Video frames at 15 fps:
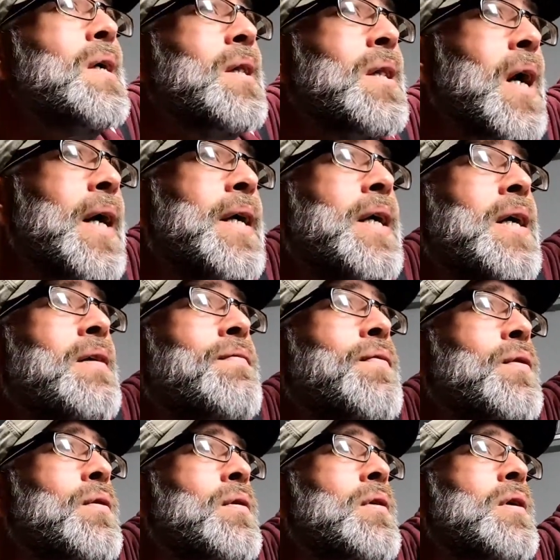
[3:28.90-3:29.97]
lighting
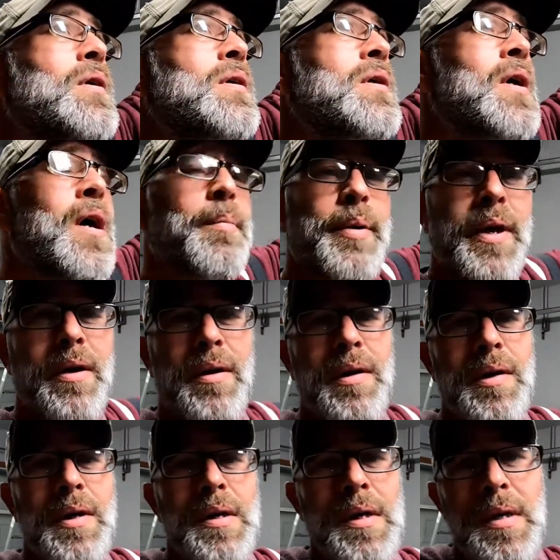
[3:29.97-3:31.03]
for up
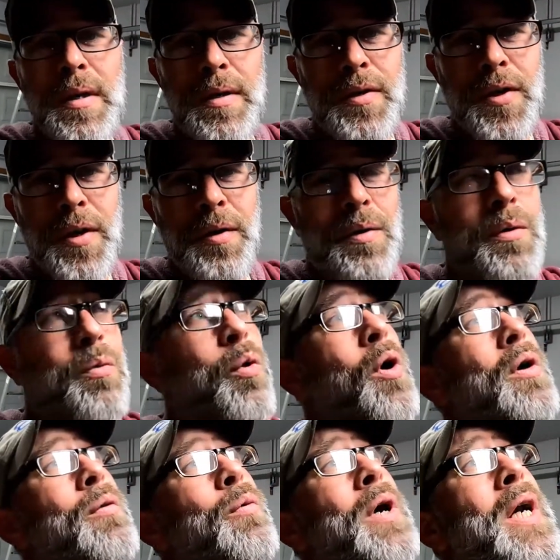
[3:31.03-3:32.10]
here. So
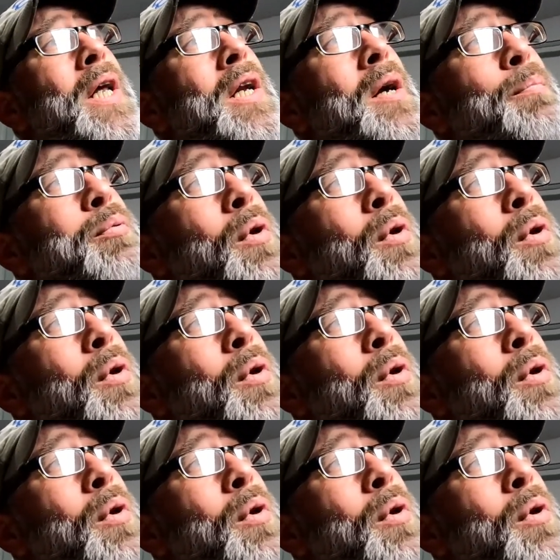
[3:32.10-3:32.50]
we're going to end up